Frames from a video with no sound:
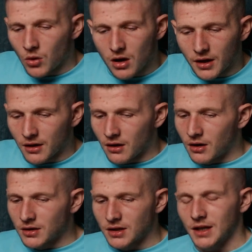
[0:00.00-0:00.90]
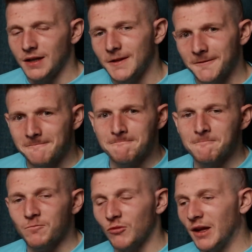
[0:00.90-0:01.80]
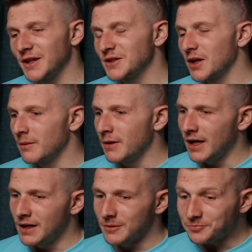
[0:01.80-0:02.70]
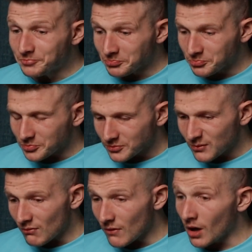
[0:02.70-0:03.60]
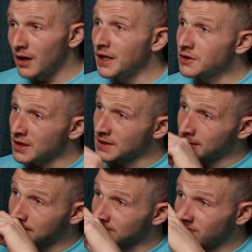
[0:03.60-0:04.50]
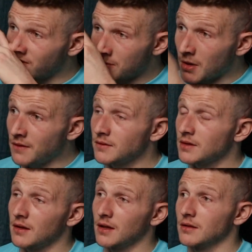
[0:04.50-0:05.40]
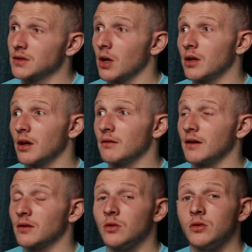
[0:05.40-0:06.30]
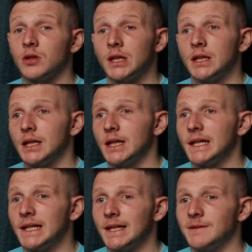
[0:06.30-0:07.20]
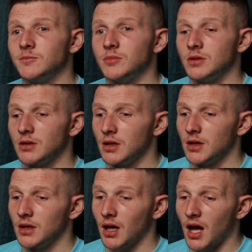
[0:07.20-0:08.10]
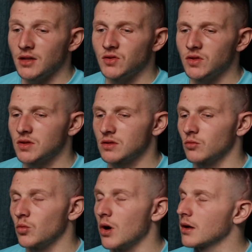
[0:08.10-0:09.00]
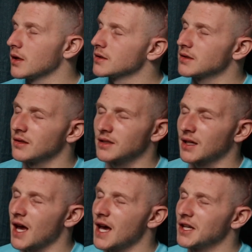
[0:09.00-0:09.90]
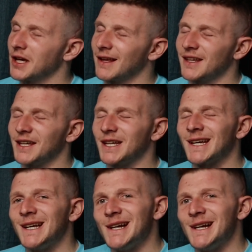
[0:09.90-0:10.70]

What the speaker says: working hard. I think it's going to be an interesting few months. I think Tokyo around the corner. I just working as hard as I can. I think